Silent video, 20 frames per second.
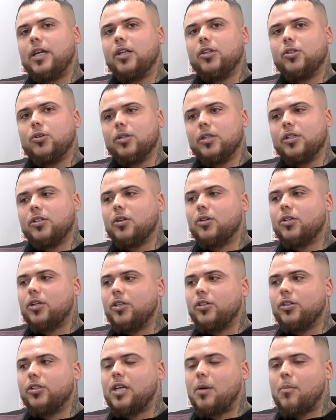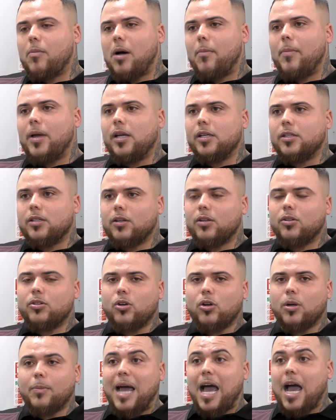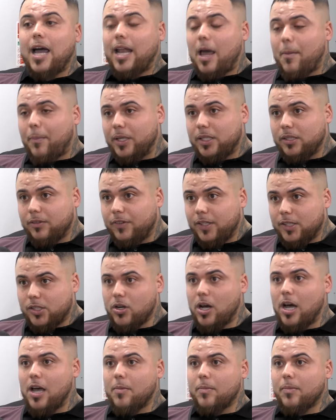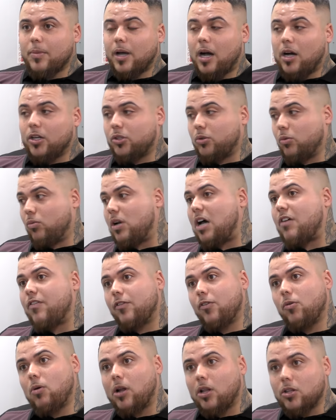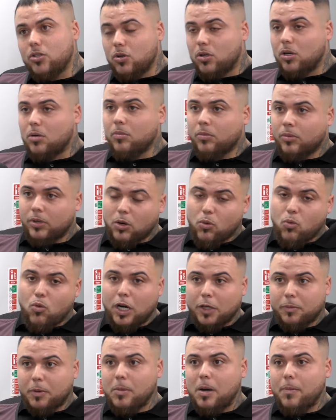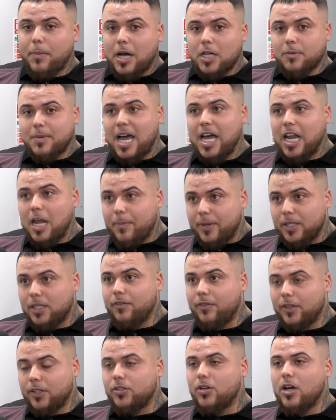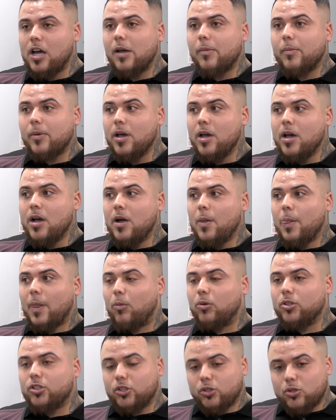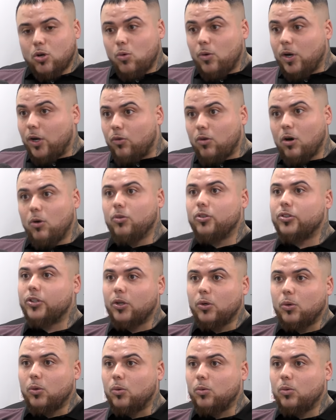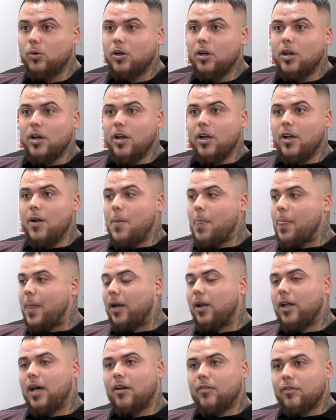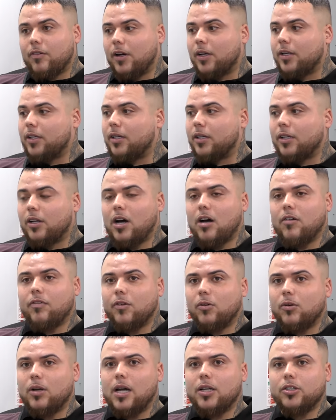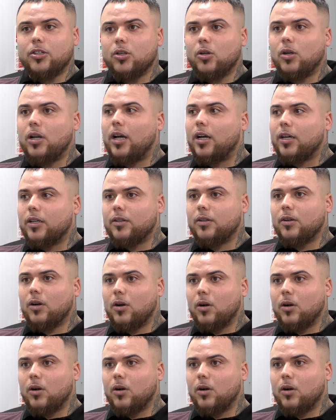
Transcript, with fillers: even nothing to do. It's just it's just that my mates at Tottenham at that specific time. I still love everyone at Tottenham. They'll always be my pals. But at that specific time, I was so engrossed in it all that like fucking I felt like you know like